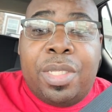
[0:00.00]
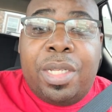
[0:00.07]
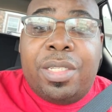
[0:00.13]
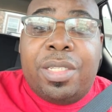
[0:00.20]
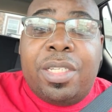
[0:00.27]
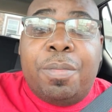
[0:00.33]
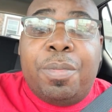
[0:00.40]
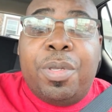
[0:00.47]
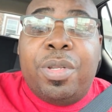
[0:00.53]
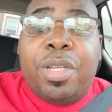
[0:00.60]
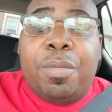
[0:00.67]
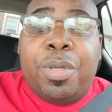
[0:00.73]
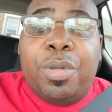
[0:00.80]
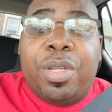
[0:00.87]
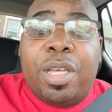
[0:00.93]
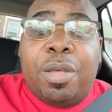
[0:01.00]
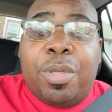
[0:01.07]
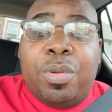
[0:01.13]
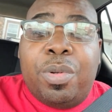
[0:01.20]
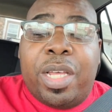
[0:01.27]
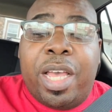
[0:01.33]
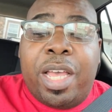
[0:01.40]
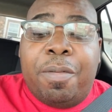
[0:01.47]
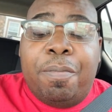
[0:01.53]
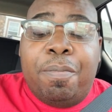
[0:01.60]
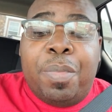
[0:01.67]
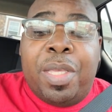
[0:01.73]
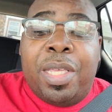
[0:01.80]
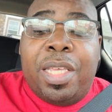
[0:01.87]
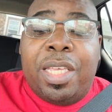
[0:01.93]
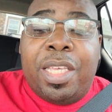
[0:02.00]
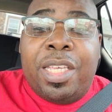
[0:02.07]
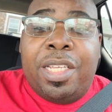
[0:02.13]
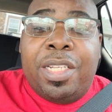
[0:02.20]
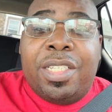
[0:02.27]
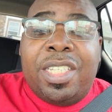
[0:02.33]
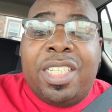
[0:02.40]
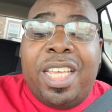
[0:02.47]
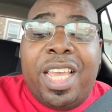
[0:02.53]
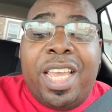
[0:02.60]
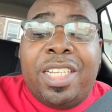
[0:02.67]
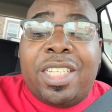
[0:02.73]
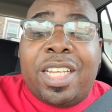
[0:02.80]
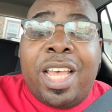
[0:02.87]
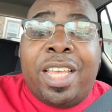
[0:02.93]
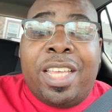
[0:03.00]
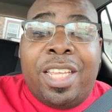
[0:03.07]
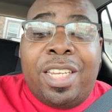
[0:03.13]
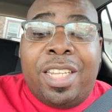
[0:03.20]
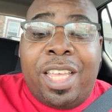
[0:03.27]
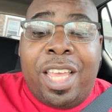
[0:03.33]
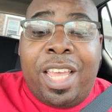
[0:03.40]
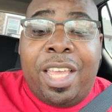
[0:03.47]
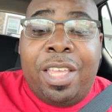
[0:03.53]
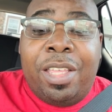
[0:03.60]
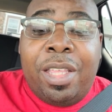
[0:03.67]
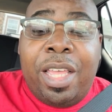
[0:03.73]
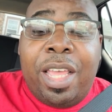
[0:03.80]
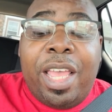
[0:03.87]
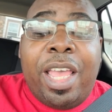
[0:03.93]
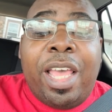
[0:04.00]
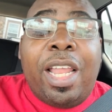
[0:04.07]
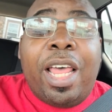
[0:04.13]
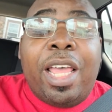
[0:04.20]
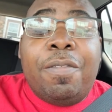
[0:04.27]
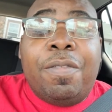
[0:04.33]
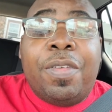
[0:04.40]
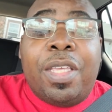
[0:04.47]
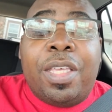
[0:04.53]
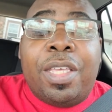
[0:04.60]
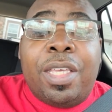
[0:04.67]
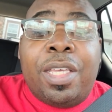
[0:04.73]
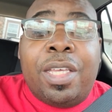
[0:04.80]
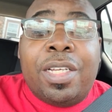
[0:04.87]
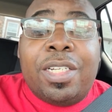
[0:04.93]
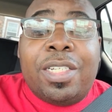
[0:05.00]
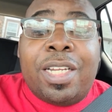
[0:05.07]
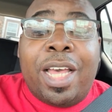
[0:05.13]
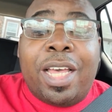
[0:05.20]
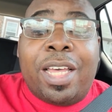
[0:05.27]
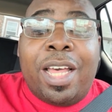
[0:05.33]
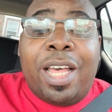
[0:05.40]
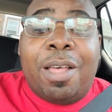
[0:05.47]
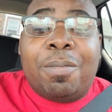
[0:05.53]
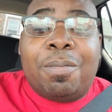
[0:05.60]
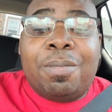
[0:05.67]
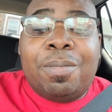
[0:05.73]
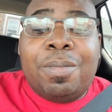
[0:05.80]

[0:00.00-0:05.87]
It's www.bethinklive.com.